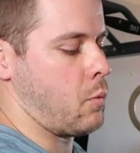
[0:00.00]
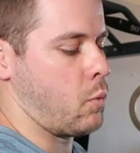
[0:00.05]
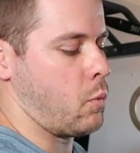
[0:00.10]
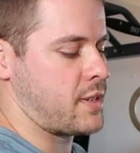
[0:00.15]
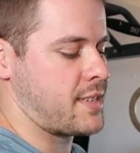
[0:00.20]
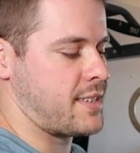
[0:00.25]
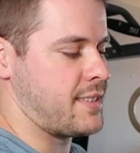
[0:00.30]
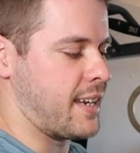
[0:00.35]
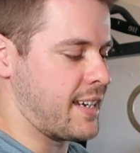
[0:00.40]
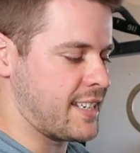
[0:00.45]

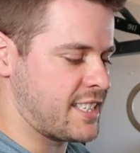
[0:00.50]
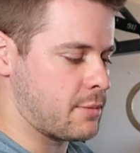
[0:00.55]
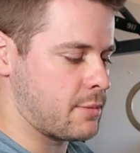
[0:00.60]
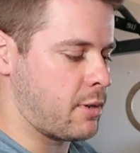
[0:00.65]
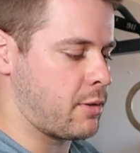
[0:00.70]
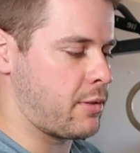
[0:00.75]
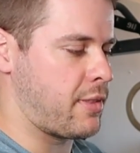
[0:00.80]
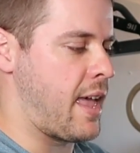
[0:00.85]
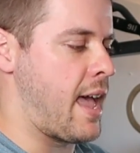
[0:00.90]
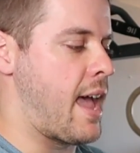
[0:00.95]
What's nice
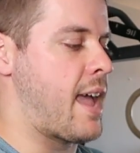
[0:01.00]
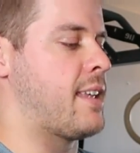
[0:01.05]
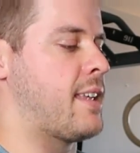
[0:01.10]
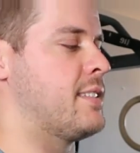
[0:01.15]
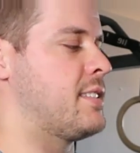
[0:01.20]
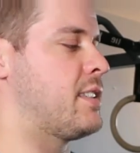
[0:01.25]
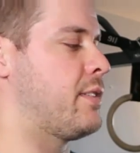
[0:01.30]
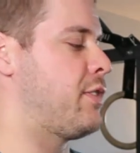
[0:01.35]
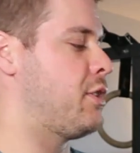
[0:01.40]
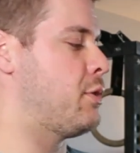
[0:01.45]
about that
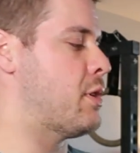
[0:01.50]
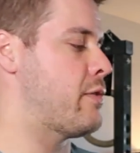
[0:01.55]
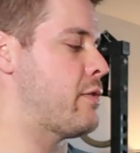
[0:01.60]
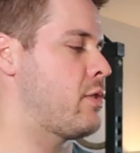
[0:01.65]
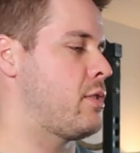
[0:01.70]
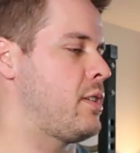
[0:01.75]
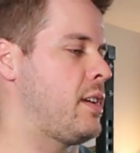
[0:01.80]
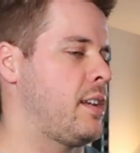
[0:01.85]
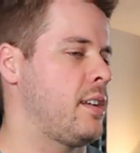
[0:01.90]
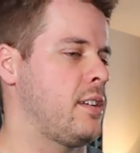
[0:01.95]
is if you
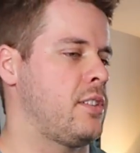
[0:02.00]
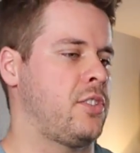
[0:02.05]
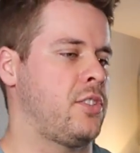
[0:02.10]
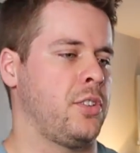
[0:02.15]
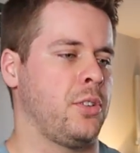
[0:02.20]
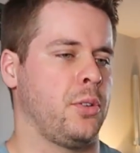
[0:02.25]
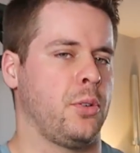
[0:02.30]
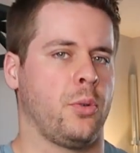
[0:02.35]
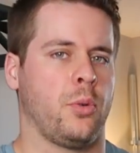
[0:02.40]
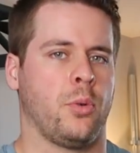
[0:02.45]
ever needed
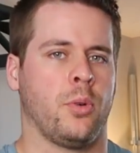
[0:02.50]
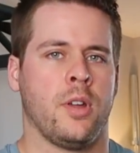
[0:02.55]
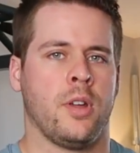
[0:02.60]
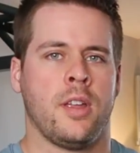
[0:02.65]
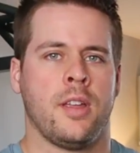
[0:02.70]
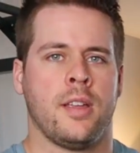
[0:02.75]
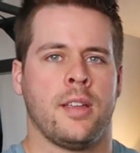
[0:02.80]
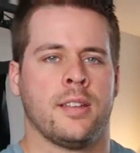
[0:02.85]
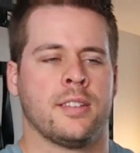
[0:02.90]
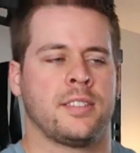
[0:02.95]
to,
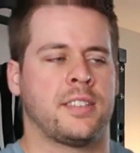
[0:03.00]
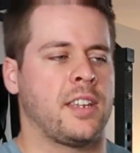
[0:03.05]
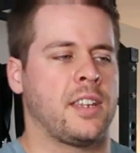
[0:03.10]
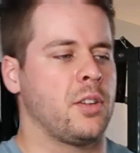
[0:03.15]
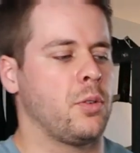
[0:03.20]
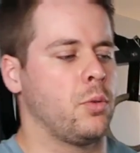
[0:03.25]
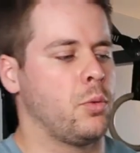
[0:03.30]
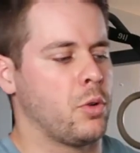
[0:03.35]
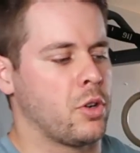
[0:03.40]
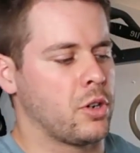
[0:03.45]
say
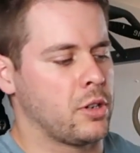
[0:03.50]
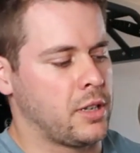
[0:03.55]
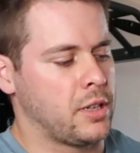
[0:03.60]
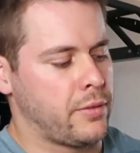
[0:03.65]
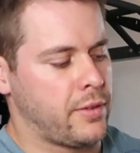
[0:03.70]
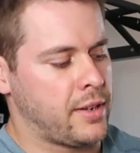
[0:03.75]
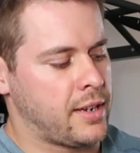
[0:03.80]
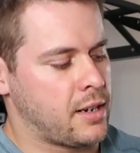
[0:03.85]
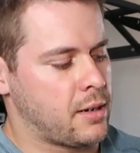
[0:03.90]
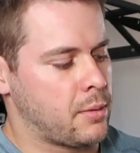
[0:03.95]
you were
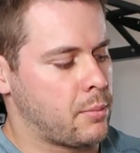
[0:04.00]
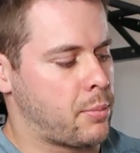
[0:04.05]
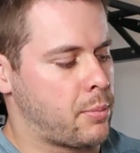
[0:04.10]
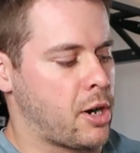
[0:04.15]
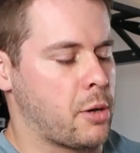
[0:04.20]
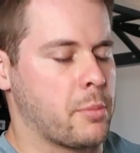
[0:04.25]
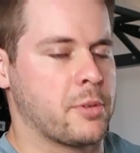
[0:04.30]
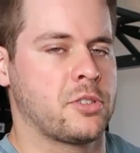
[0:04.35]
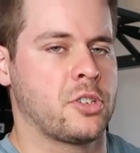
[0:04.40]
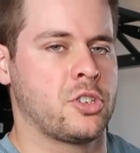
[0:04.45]
living in an
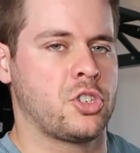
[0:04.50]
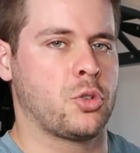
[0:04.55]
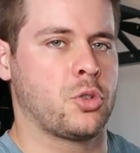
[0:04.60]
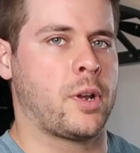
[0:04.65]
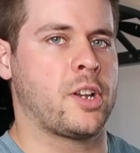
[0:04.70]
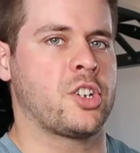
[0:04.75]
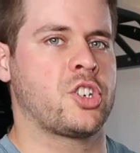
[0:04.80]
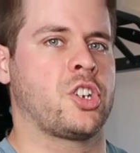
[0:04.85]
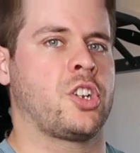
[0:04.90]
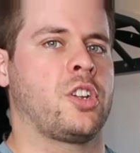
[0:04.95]
apartment
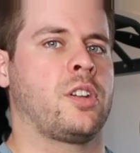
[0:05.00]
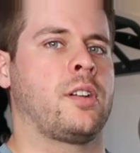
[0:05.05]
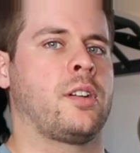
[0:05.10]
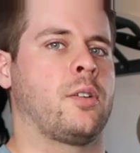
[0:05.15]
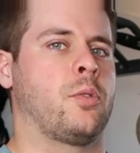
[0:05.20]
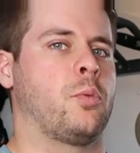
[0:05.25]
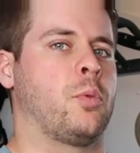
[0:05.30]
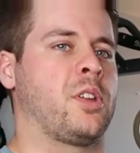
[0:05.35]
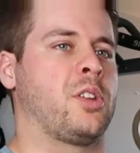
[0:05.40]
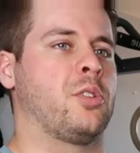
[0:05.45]

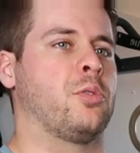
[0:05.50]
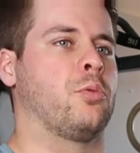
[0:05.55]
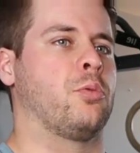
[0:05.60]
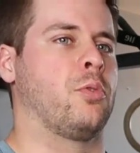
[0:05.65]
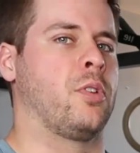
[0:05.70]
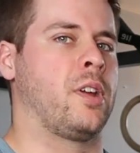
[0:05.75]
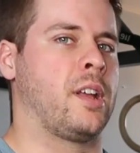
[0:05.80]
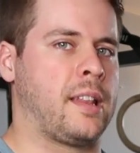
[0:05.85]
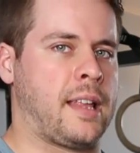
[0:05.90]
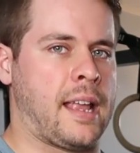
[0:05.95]
situation where you
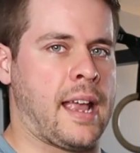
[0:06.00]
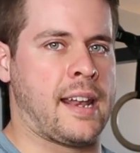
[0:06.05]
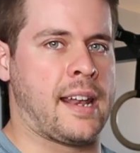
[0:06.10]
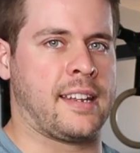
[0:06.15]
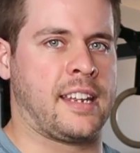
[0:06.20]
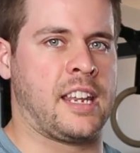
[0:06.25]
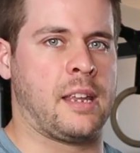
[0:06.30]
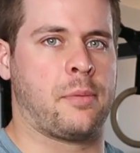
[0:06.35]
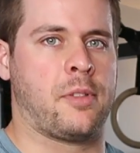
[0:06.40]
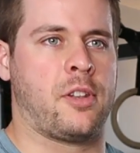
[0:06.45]
really had
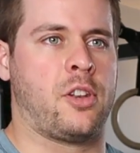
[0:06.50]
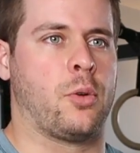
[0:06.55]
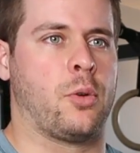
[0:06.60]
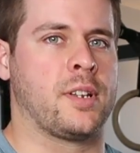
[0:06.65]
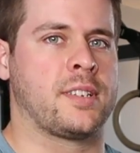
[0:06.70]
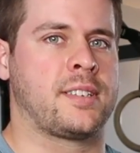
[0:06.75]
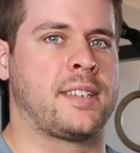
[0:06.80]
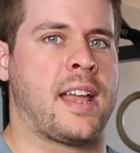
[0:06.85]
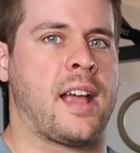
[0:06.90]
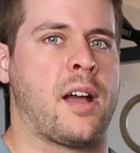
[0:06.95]
to keep the
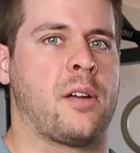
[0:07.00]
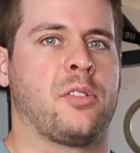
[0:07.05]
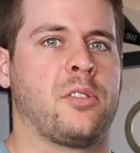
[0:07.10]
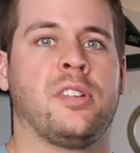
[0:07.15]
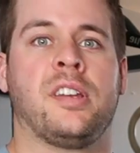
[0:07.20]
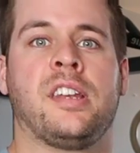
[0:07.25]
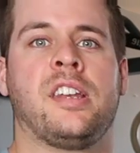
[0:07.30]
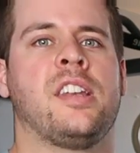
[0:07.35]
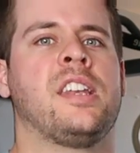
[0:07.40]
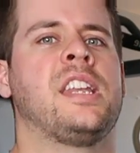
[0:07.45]
noise down,
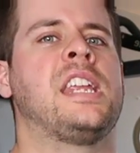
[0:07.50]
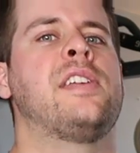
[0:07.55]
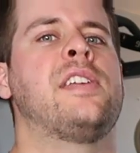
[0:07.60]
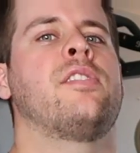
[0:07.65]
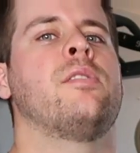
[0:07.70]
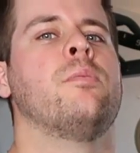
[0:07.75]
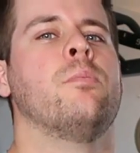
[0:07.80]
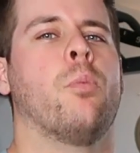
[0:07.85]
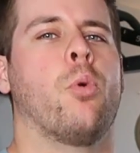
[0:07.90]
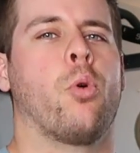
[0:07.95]
you needed
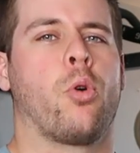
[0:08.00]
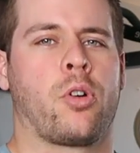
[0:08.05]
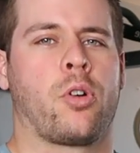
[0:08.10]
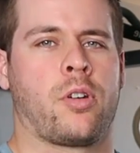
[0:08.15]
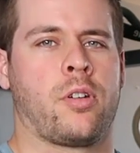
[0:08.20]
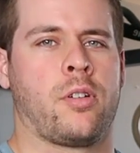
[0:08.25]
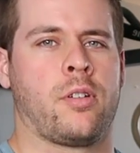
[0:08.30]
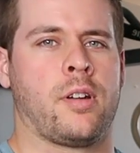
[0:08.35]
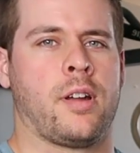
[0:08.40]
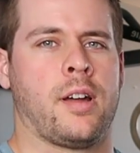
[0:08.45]
even
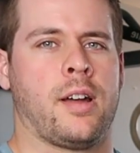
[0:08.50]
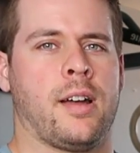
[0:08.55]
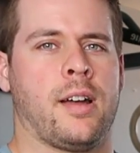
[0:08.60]
more